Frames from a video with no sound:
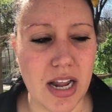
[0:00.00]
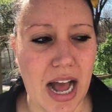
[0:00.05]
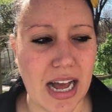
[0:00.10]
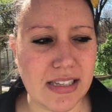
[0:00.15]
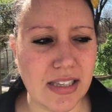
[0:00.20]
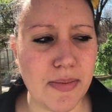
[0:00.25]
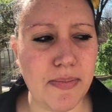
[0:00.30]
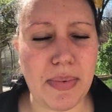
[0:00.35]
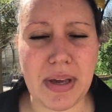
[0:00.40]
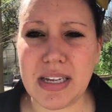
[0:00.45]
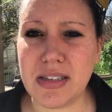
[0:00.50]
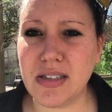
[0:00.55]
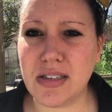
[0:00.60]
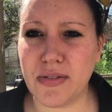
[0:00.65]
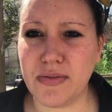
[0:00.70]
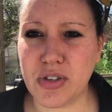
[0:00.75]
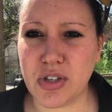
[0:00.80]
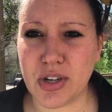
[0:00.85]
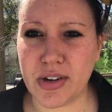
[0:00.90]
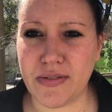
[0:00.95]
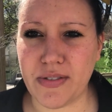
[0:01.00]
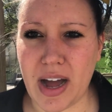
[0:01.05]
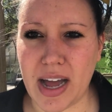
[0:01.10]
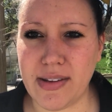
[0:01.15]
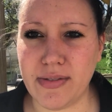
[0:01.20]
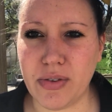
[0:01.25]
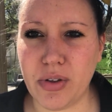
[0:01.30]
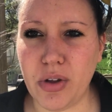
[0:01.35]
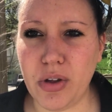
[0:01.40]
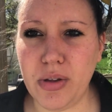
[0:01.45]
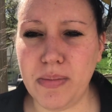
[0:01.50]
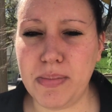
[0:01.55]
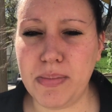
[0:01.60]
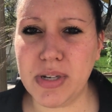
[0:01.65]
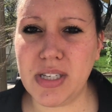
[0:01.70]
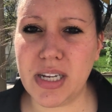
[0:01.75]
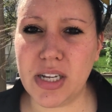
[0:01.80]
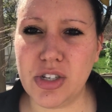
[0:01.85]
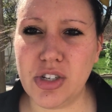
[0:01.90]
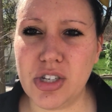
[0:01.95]
as a means of survival,
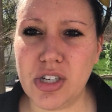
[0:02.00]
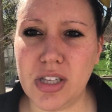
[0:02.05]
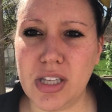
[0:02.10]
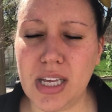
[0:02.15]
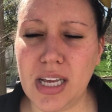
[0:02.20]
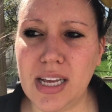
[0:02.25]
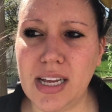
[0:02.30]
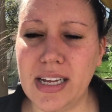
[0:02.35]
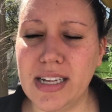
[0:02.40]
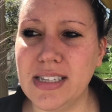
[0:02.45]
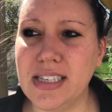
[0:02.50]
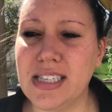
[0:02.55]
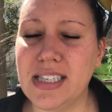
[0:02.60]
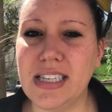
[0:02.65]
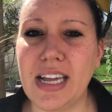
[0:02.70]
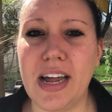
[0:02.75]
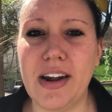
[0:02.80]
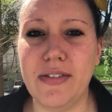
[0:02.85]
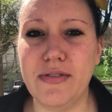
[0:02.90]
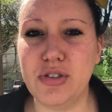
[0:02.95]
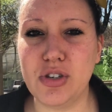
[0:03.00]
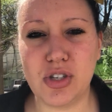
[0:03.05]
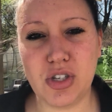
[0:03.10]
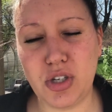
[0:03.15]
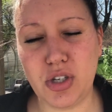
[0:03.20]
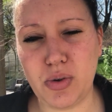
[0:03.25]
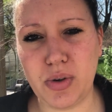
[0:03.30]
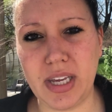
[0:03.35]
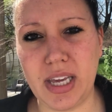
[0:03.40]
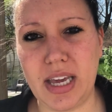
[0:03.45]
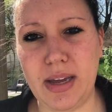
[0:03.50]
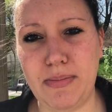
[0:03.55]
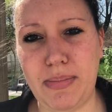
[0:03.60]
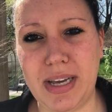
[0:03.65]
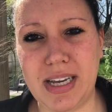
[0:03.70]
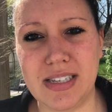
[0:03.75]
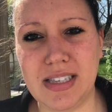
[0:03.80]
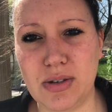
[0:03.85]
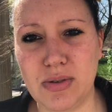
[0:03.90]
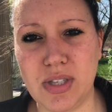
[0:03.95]
potentially, instead of just doing it
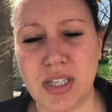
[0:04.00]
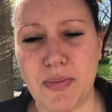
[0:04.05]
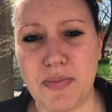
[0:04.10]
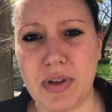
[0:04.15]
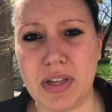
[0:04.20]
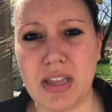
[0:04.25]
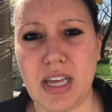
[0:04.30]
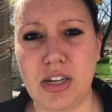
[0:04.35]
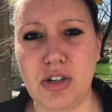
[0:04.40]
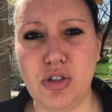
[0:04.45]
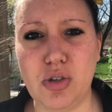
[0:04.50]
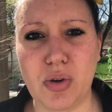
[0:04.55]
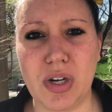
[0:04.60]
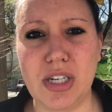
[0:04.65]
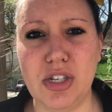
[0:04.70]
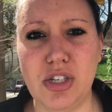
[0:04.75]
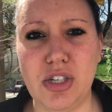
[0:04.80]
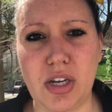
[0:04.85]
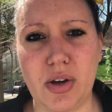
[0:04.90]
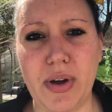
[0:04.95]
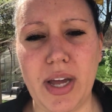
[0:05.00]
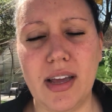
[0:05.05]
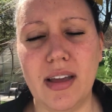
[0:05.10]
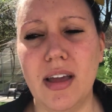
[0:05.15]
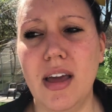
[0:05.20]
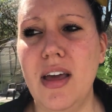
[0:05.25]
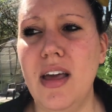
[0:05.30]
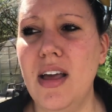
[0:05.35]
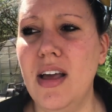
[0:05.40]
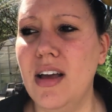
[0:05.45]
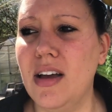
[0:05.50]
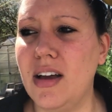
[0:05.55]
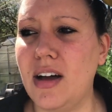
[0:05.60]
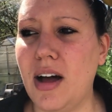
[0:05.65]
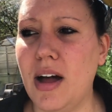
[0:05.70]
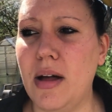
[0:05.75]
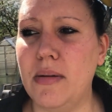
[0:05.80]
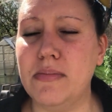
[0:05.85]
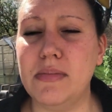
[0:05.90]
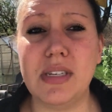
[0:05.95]
because it was something they enjoyed doing.
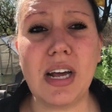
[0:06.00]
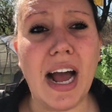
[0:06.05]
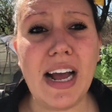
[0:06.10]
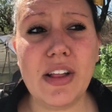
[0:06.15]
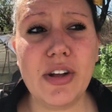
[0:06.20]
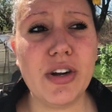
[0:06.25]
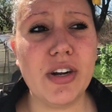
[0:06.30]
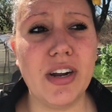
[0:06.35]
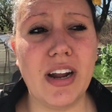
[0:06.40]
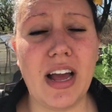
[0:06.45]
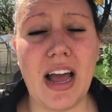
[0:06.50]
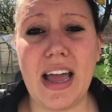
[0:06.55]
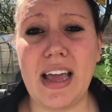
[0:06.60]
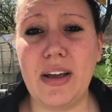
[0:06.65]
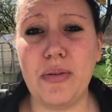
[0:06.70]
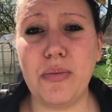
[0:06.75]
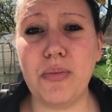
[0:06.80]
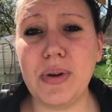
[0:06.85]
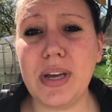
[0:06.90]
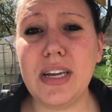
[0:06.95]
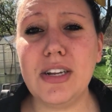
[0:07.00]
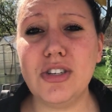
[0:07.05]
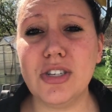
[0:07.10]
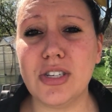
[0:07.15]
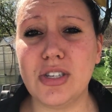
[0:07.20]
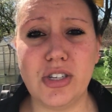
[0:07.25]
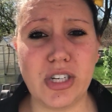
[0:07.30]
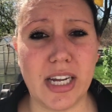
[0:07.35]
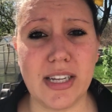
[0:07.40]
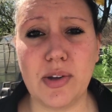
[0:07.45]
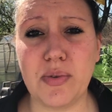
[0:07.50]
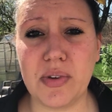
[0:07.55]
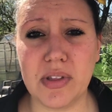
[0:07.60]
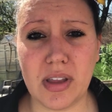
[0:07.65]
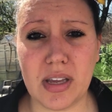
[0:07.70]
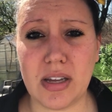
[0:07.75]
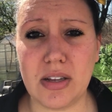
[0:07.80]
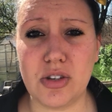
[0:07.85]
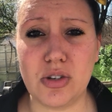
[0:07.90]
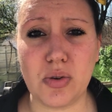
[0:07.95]
Um, Tyler and I, we just
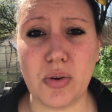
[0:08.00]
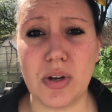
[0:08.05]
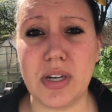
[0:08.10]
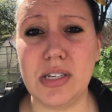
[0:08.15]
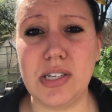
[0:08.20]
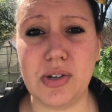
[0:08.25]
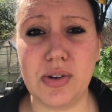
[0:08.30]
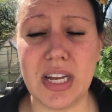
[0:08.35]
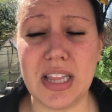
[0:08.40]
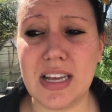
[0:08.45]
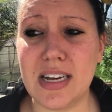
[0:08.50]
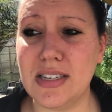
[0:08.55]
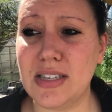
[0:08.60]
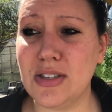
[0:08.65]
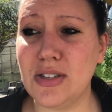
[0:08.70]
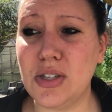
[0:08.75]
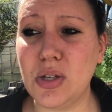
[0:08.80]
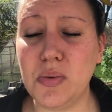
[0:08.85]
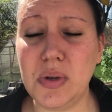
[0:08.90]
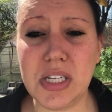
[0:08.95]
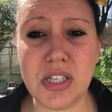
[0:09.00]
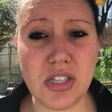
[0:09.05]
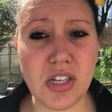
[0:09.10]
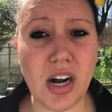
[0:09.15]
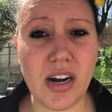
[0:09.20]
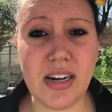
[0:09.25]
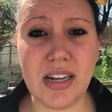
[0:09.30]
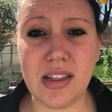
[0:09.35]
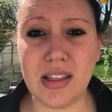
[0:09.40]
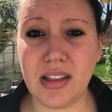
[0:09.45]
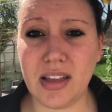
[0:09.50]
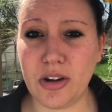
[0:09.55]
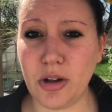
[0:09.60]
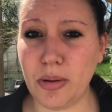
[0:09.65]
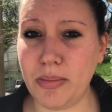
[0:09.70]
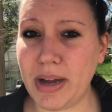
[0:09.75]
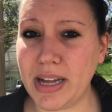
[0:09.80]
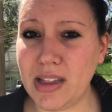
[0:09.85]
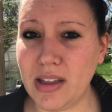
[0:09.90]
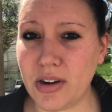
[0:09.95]
genuinely enjoy doing this. And so we started little
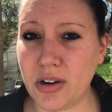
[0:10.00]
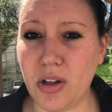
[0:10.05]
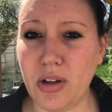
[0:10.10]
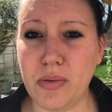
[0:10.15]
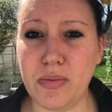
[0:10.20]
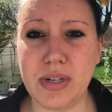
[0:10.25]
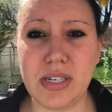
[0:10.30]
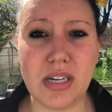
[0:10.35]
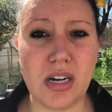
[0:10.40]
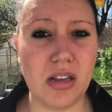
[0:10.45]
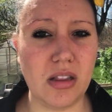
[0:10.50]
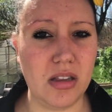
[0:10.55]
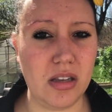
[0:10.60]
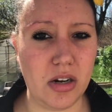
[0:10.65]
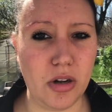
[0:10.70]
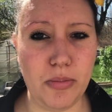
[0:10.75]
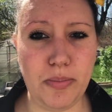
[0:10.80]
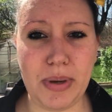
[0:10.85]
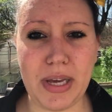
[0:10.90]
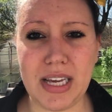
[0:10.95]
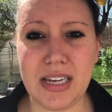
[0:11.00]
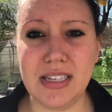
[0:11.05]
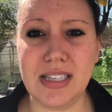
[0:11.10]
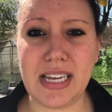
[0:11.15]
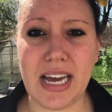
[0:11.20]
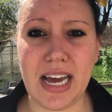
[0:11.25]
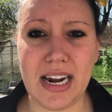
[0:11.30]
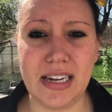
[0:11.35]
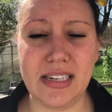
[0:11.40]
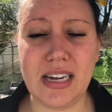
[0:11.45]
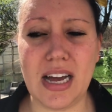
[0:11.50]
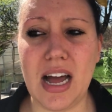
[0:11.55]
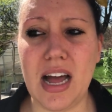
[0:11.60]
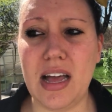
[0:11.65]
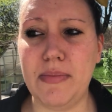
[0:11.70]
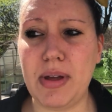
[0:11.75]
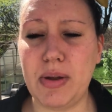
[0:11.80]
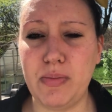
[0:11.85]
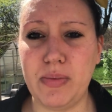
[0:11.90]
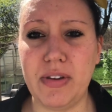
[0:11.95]
by little, and we did a little piece at a
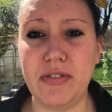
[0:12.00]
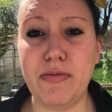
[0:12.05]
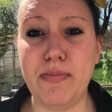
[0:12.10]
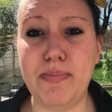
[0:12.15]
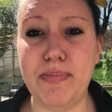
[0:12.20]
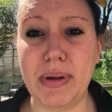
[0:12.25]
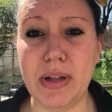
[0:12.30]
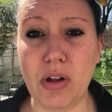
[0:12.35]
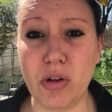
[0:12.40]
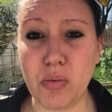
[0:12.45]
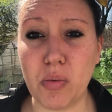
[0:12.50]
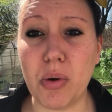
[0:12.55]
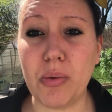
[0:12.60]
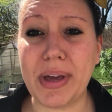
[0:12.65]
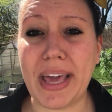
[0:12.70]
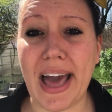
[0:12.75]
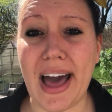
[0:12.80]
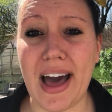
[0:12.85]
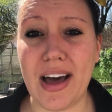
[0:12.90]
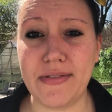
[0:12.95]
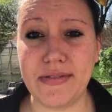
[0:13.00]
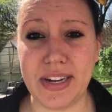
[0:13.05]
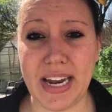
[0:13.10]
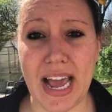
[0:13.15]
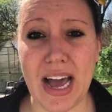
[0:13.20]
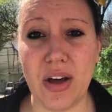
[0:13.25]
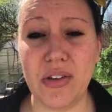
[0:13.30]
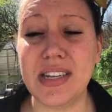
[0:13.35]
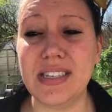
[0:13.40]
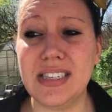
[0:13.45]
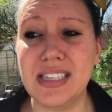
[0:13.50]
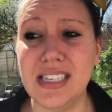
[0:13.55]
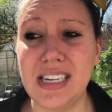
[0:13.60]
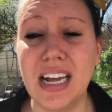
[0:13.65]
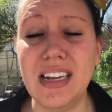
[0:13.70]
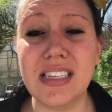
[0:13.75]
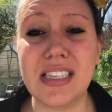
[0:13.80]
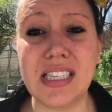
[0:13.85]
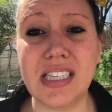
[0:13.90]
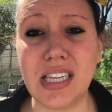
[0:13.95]
time, and we've built what we have now. This is
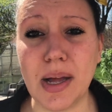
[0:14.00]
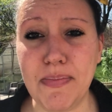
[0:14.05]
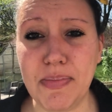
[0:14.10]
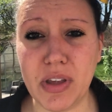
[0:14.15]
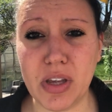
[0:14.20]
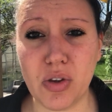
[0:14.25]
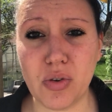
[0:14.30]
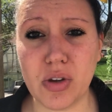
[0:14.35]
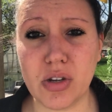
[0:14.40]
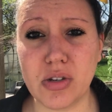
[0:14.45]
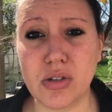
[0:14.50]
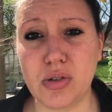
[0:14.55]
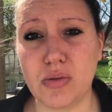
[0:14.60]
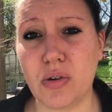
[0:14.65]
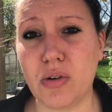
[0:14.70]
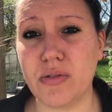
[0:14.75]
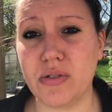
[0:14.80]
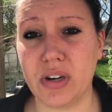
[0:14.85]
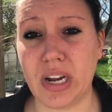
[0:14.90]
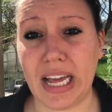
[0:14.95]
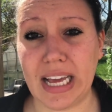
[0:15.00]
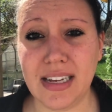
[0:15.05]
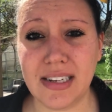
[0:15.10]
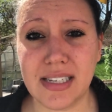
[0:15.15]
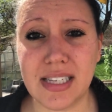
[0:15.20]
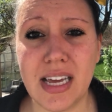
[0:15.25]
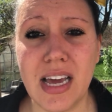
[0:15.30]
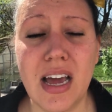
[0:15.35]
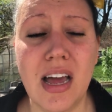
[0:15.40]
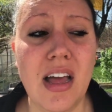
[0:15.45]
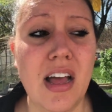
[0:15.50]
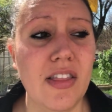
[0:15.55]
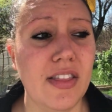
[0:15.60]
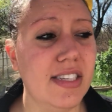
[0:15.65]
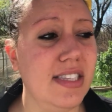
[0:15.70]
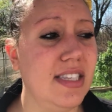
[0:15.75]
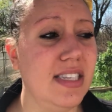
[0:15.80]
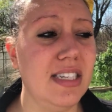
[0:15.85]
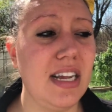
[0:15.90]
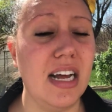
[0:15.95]
not something you can do overnight.
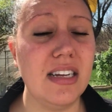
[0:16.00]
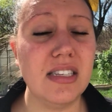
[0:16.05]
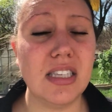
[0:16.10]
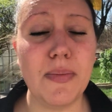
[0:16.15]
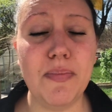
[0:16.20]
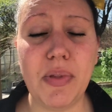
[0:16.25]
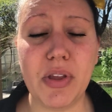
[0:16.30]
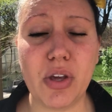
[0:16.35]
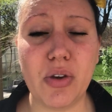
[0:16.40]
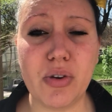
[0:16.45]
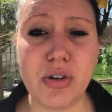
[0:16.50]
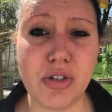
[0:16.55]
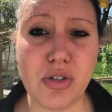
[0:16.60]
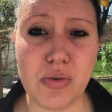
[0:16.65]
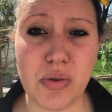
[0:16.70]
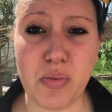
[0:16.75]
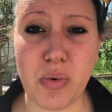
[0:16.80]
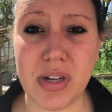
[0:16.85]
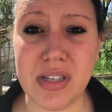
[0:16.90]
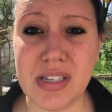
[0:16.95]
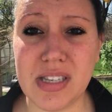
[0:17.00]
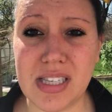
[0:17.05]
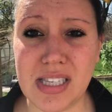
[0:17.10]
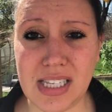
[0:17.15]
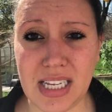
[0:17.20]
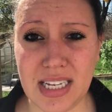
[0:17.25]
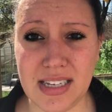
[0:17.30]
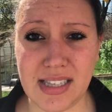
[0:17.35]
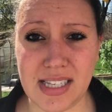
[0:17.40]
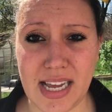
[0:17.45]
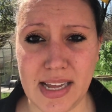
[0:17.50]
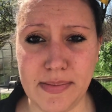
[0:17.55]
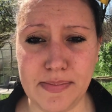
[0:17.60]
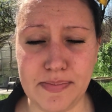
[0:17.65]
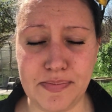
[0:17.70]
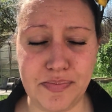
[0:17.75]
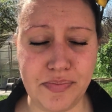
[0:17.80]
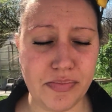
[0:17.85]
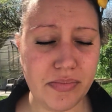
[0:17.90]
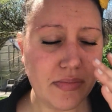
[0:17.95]
This is not something you can do in one season.
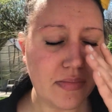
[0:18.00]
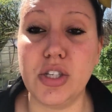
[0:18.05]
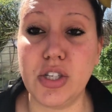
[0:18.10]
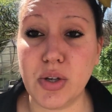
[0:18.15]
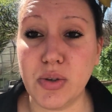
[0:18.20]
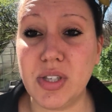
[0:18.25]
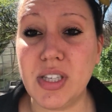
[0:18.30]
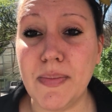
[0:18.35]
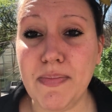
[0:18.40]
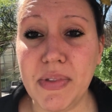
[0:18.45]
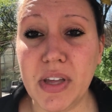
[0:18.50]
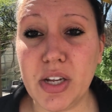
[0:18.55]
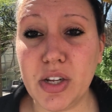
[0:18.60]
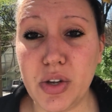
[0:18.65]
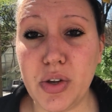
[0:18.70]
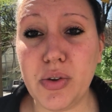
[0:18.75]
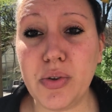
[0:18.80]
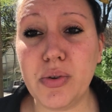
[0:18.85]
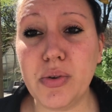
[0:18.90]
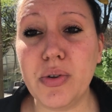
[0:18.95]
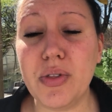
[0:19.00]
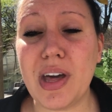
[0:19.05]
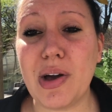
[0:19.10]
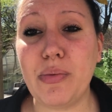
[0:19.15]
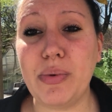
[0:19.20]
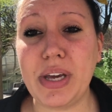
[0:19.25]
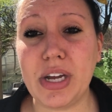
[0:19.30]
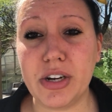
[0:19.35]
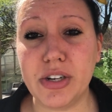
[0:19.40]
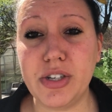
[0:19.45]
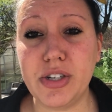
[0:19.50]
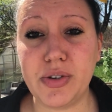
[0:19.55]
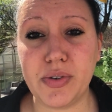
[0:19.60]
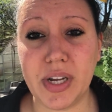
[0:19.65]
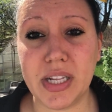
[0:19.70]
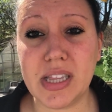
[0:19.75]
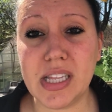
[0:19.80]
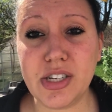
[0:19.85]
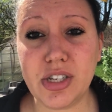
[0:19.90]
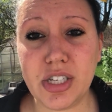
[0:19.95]
So something new that we are
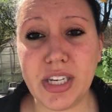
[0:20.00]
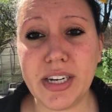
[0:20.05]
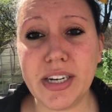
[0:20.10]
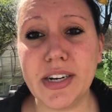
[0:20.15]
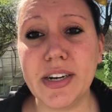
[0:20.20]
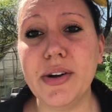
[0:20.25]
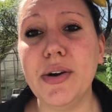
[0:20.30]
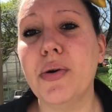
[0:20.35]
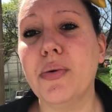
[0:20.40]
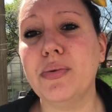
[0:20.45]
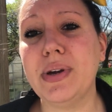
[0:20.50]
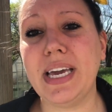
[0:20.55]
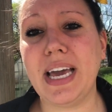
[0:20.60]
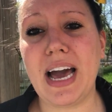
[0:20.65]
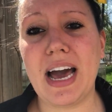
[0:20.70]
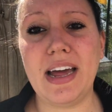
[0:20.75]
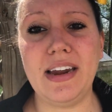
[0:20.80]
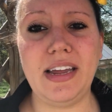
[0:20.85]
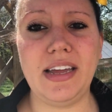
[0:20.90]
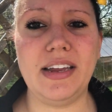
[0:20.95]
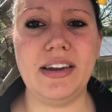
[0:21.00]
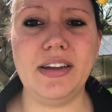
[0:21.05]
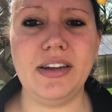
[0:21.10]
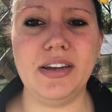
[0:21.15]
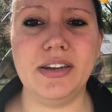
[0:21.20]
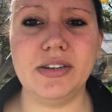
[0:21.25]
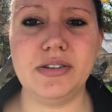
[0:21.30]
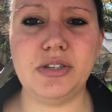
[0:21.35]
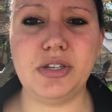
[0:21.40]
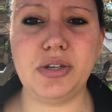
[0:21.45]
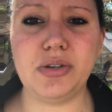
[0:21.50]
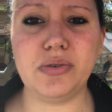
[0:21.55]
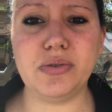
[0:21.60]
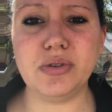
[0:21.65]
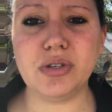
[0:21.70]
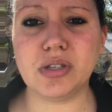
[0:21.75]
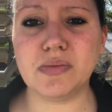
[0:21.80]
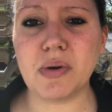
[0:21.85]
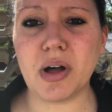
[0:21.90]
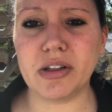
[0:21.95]
doing this year, we added two
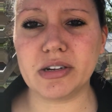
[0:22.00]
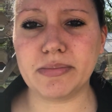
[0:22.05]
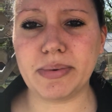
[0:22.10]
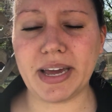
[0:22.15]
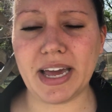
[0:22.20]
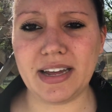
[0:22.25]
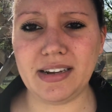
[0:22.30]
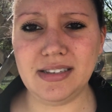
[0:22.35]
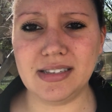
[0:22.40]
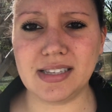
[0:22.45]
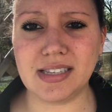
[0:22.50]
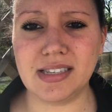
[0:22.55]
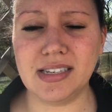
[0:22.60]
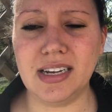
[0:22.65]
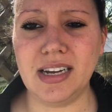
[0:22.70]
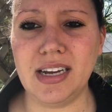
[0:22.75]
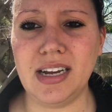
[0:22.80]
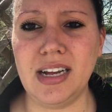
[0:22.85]
smaller beds.